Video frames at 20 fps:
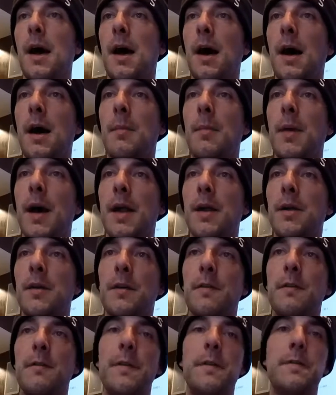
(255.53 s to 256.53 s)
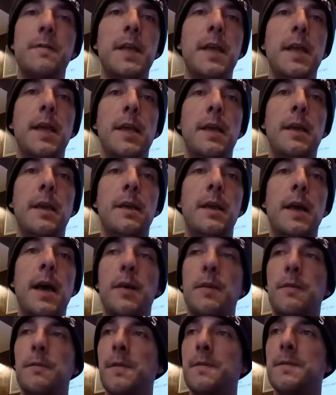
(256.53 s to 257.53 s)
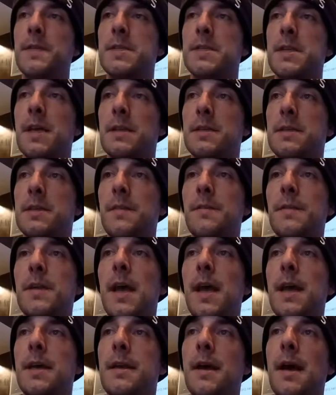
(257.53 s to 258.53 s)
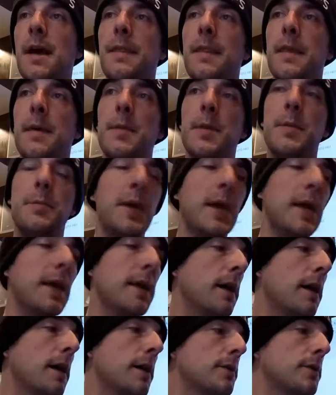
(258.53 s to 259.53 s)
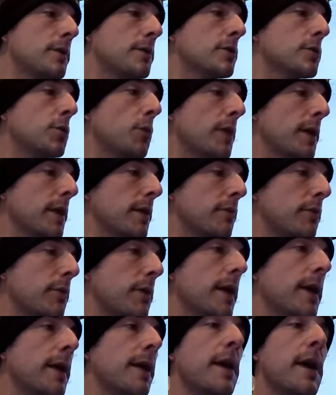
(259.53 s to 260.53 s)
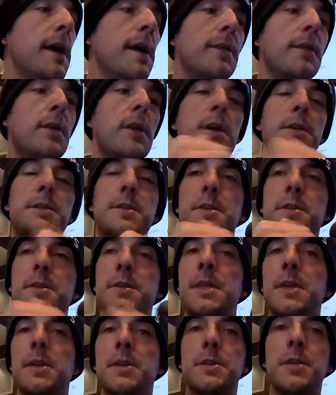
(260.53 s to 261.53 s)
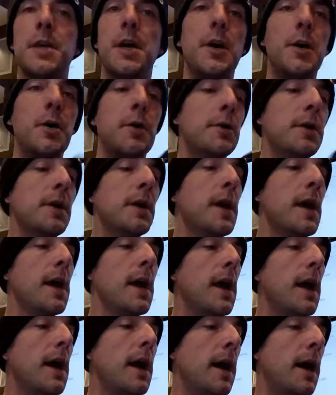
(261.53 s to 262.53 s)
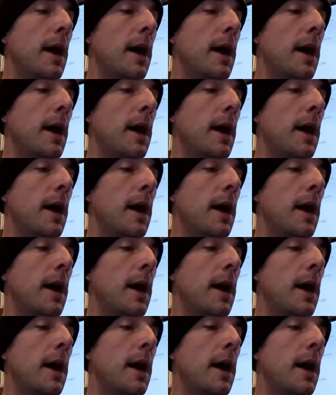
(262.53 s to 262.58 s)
I earned a $15.50 dividend on them and paid $123. They're also steel-toed.